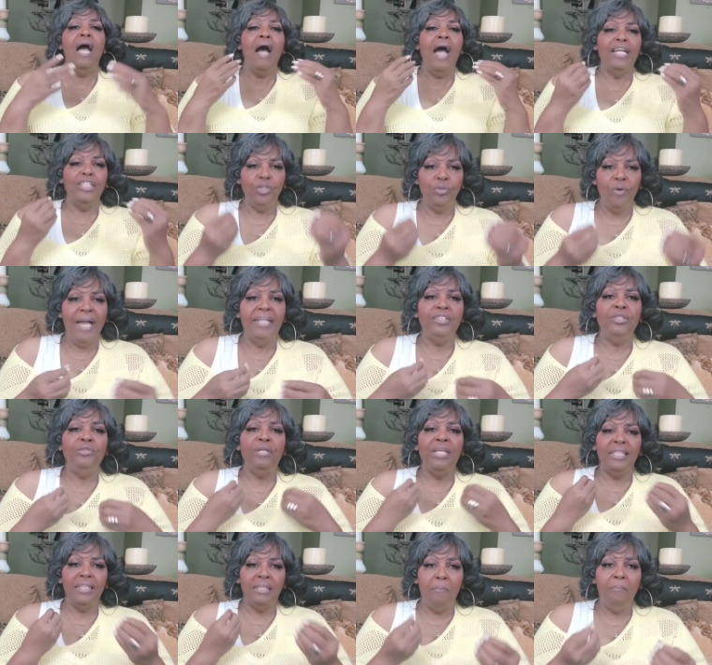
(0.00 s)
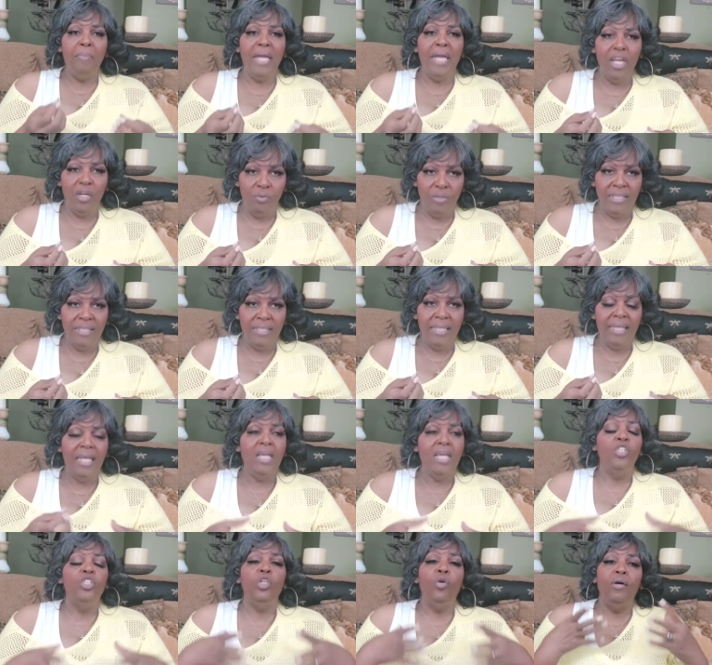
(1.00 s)
I try to get the berries in.
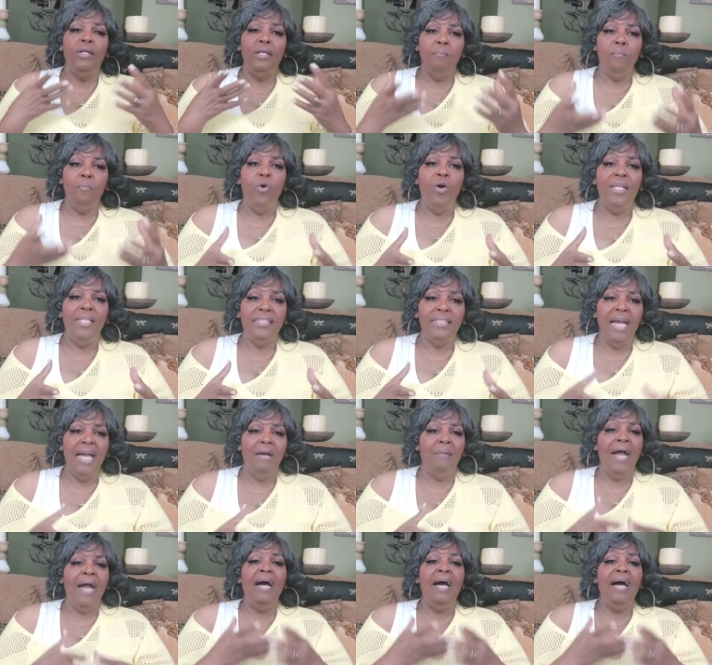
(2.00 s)
So in the morning time,